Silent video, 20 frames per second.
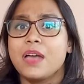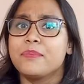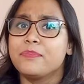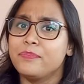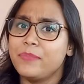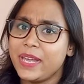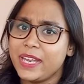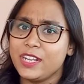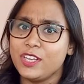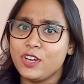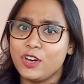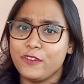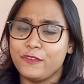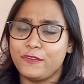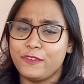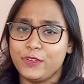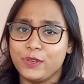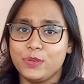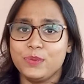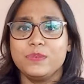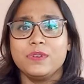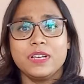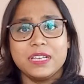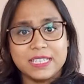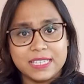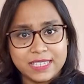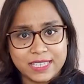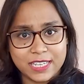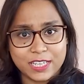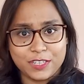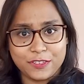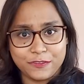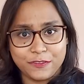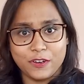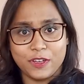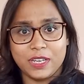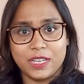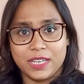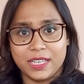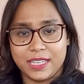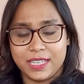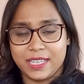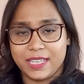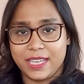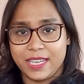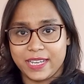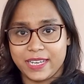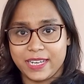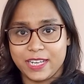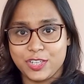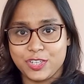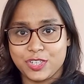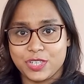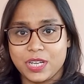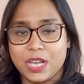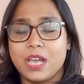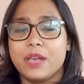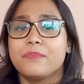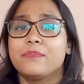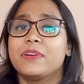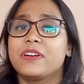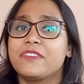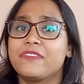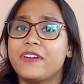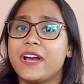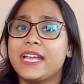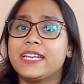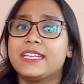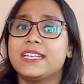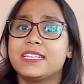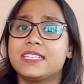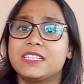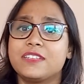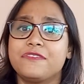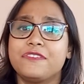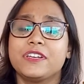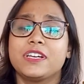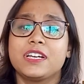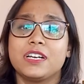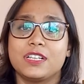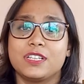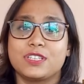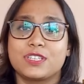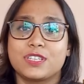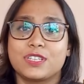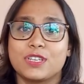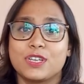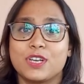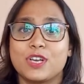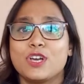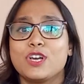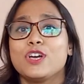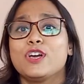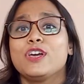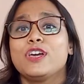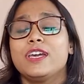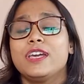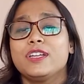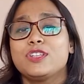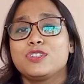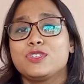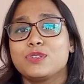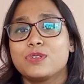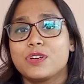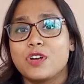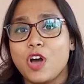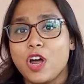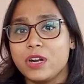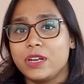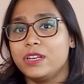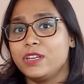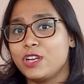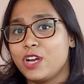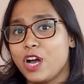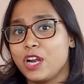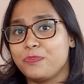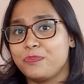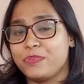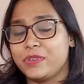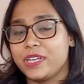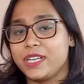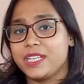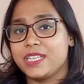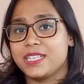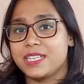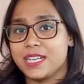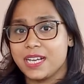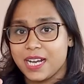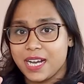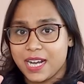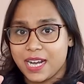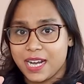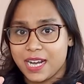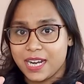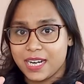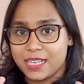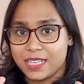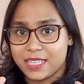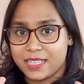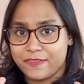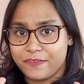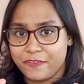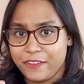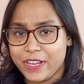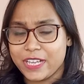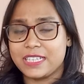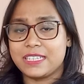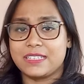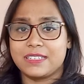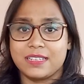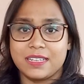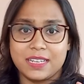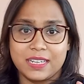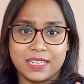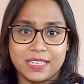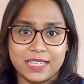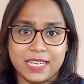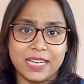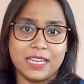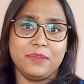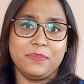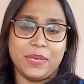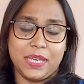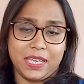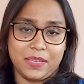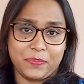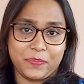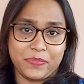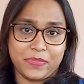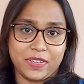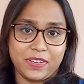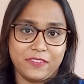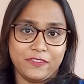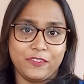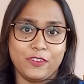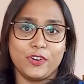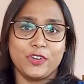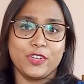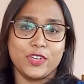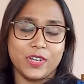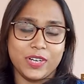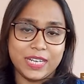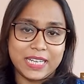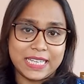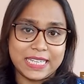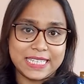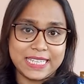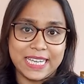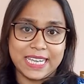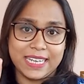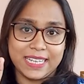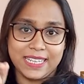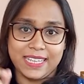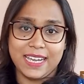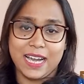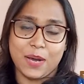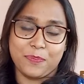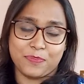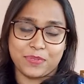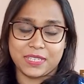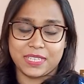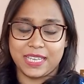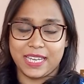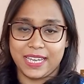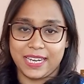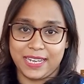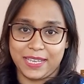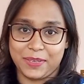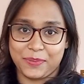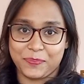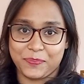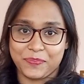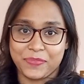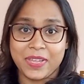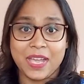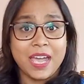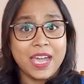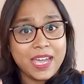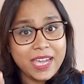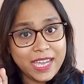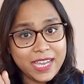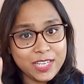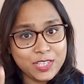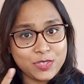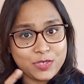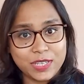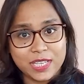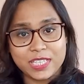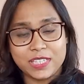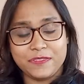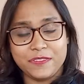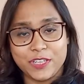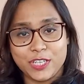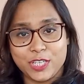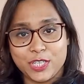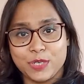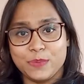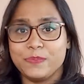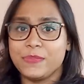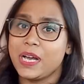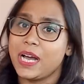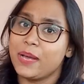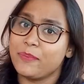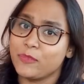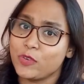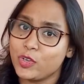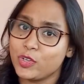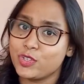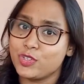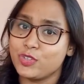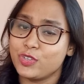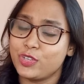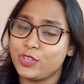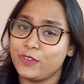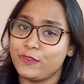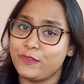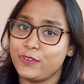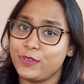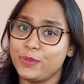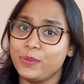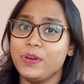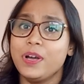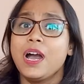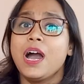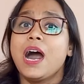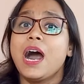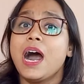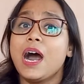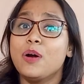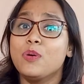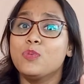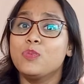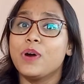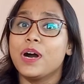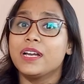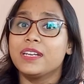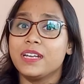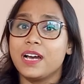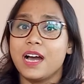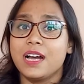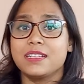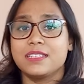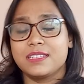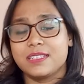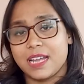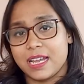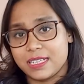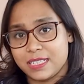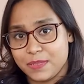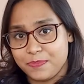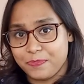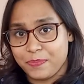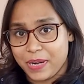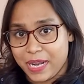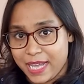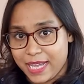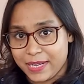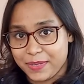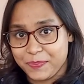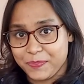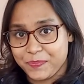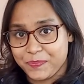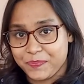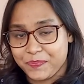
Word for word: Many of you sit for learning English but find it difficult to incorporate a fixed timing for your daily upskilling. In today's video, I'm going to give you a 1-hour study plan